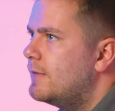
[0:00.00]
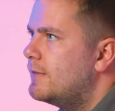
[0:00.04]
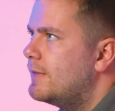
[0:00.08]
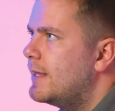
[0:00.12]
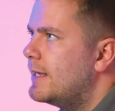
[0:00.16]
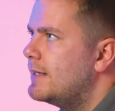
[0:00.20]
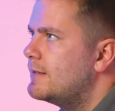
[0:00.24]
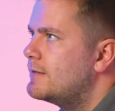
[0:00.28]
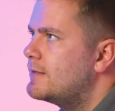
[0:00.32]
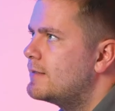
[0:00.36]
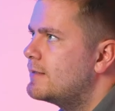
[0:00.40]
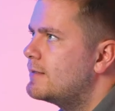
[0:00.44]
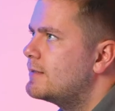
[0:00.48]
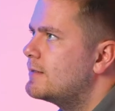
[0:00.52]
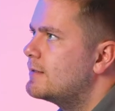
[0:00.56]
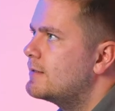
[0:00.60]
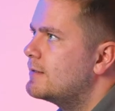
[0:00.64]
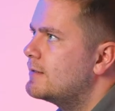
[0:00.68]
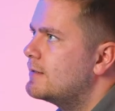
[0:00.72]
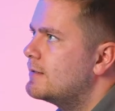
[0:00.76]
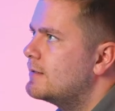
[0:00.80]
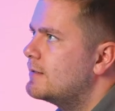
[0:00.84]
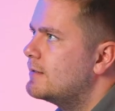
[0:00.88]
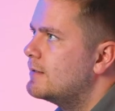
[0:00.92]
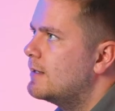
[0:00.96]
there's
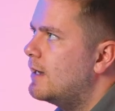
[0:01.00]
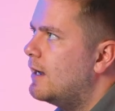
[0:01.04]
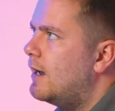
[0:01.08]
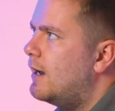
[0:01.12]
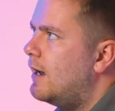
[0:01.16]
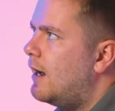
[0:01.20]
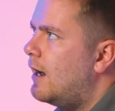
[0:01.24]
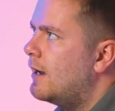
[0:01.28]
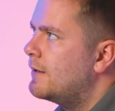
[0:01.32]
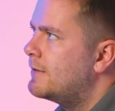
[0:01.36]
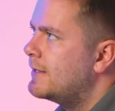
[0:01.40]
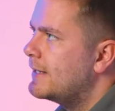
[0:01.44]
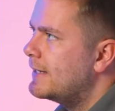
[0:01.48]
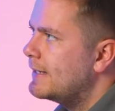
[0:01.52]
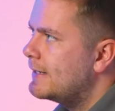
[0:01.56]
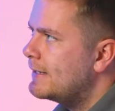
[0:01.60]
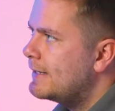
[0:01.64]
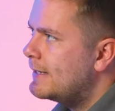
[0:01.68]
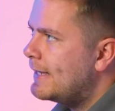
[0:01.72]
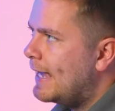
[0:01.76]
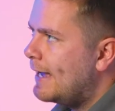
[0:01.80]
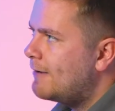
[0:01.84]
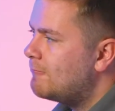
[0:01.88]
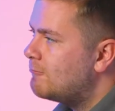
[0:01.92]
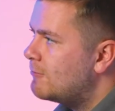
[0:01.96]
I think it
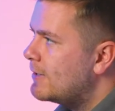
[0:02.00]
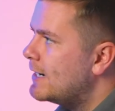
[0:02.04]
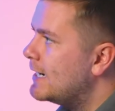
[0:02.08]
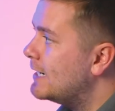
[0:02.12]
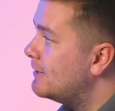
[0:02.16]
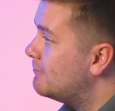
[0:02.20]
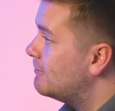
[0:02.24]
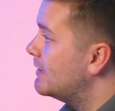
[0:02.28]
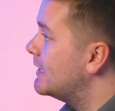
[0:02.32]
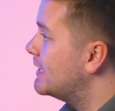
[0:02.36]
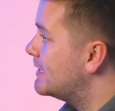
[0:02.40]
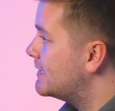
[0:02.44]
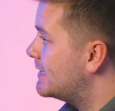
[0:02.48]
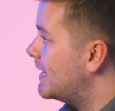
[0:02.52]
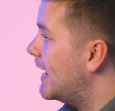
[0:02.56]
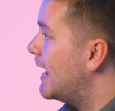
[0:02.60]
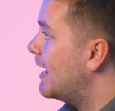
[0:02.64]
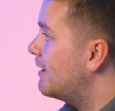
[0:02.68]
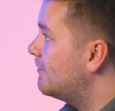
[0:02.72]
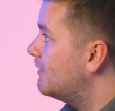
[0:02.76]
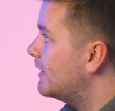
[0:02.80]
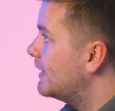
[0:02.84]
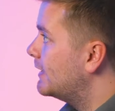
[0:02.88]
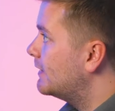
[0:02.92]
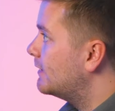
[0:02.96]
can get really really
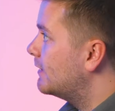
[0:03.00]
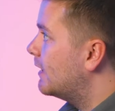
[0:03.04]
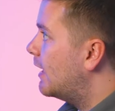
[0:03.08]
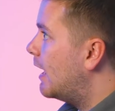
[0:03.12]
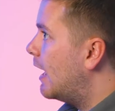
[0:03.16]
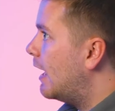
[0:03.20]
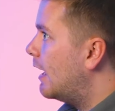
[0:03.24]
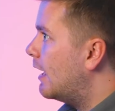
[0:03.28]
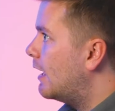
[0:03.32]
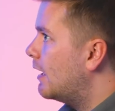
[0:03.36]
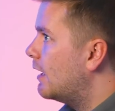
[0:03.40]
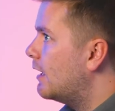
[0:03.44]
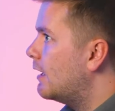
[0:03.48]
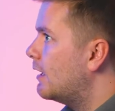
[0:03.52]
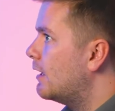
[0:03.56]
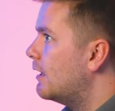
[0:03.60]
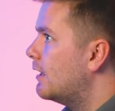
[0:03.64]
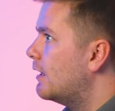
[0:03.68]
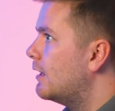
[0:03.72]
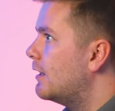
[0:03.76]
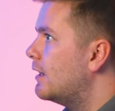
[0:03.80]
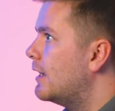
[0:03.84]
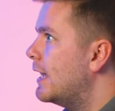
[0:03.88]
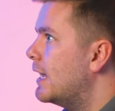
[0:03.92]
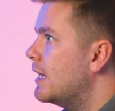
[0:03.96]
scary,
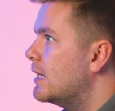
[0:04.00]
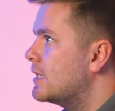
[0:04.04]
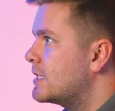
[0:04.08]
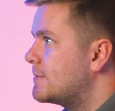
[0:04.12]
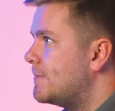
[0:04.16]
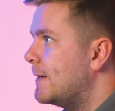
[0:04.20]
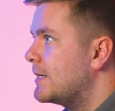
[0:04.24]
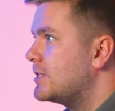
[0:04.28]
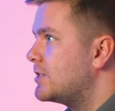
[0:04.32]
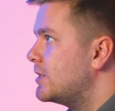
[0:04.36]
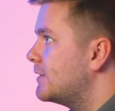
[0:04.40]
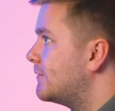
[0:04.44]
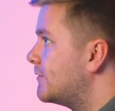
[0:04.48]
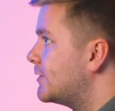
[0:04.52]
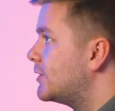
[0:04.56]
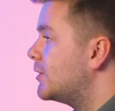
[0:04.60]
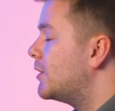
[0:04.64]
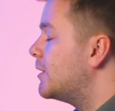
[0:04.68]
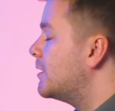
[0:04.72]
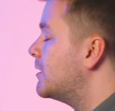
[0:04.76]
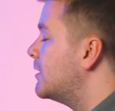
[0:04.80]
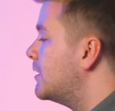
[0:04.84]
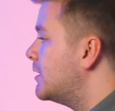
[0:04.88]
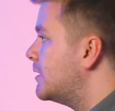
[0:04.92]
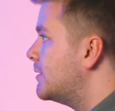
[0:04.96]
uh, especially if you're
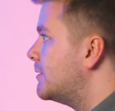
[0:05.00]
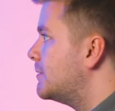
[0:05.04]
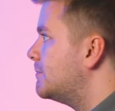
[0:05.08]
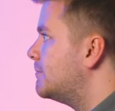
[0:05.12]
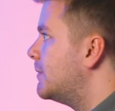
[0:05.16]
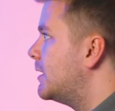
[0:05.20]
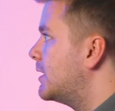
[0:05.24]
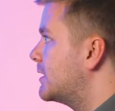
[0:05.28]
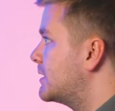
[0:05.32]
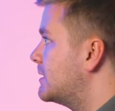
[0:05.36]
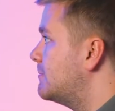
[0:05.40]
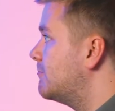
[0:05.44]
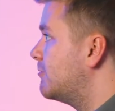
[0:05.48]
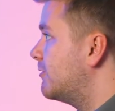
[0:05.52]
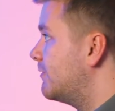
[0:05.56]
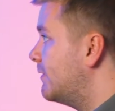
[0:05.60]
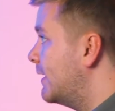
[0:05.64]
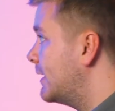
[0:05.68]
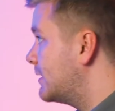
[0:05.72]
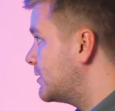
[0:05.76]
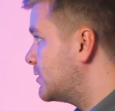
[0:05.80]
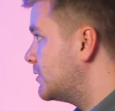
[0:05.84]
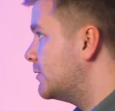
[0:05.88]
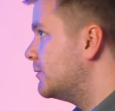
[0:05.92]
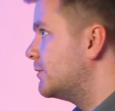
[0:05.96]
not a marketing
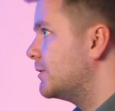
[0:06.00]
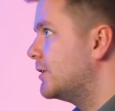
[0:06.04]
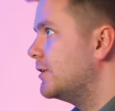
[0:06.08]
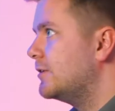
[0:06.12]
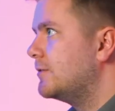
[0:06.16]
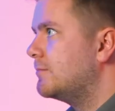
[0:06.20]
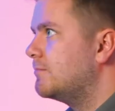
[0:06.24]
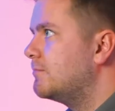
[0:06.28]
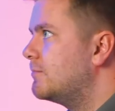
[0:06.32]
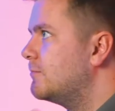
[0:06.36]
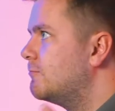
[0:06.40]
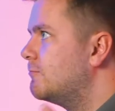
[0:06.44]
professional. You